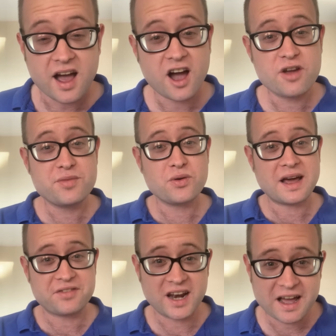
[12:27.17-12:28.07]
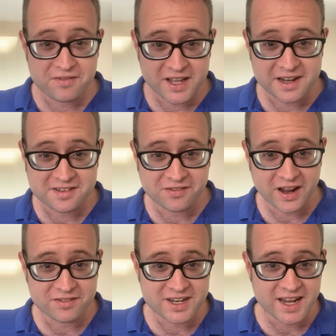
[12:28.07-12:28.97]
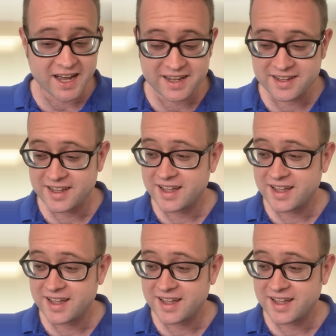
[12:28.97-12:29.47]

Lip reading: Hope you all have the loveliest of lovely day.